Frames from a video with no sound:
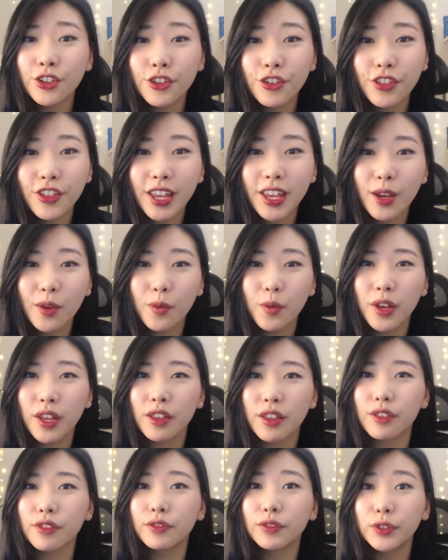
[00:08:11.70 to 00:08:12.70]
thing
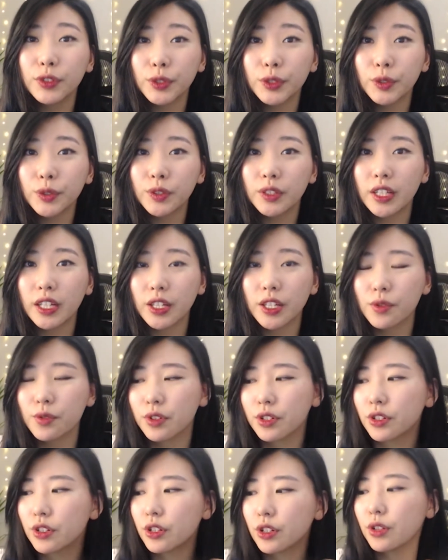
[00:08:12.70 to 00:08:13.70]
with food that you
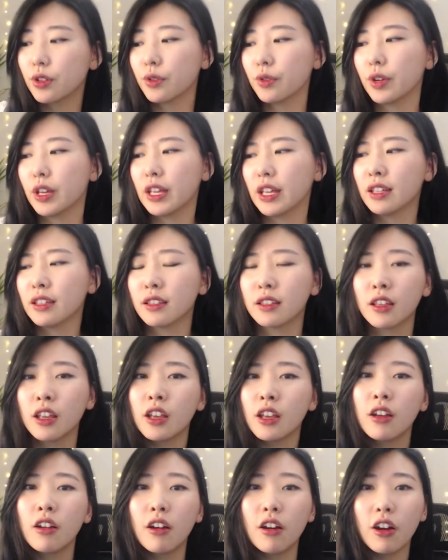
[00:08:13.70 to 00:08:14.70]
can do is
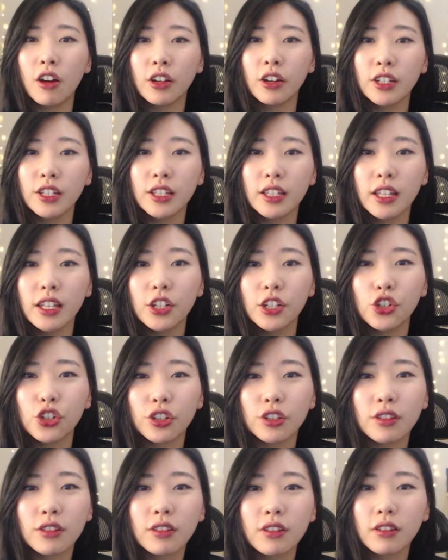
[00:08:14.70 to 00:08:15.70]
honestly
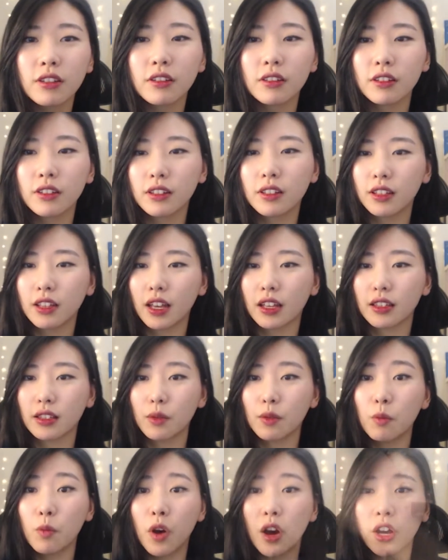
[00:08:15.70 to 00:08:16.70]
just get
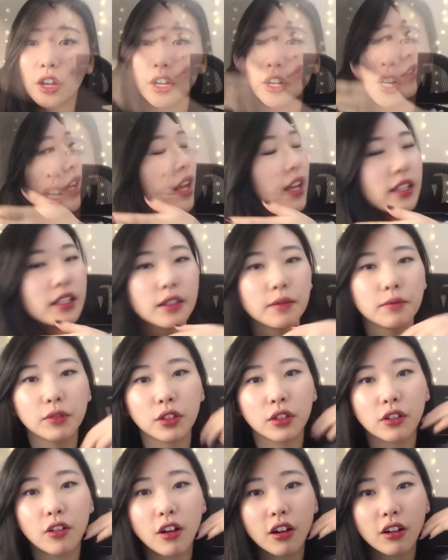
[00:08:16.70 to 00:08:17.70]
some water, ask them to
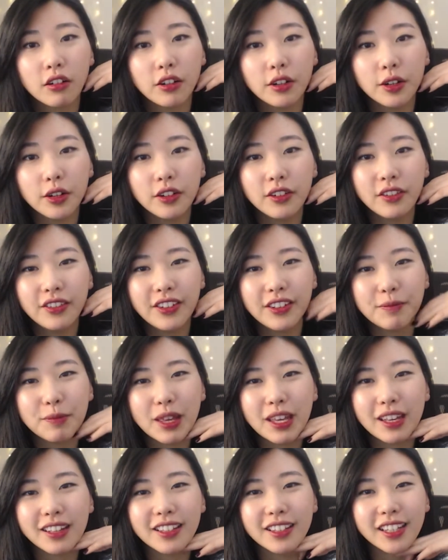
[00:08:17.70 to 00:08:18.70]
gargle
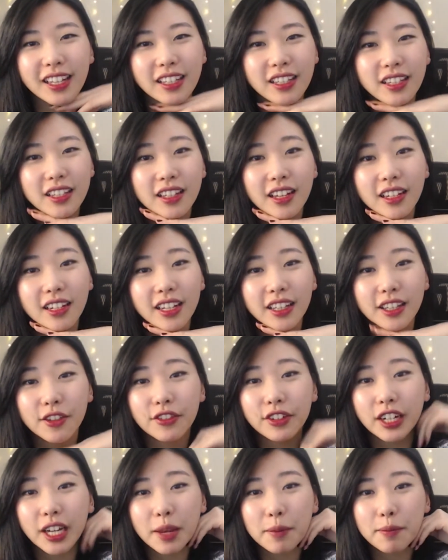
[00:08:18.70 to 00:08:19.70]
because that's done at the
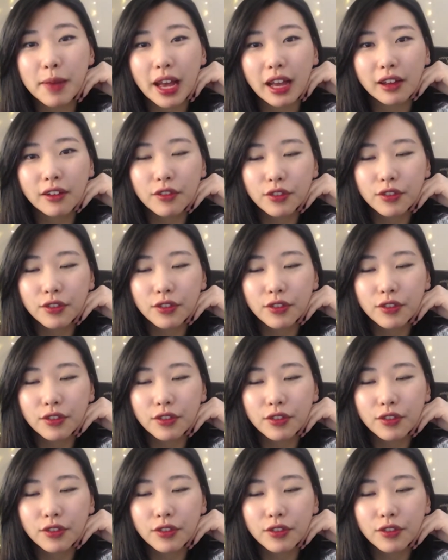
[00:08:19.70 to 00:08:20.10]
very back of the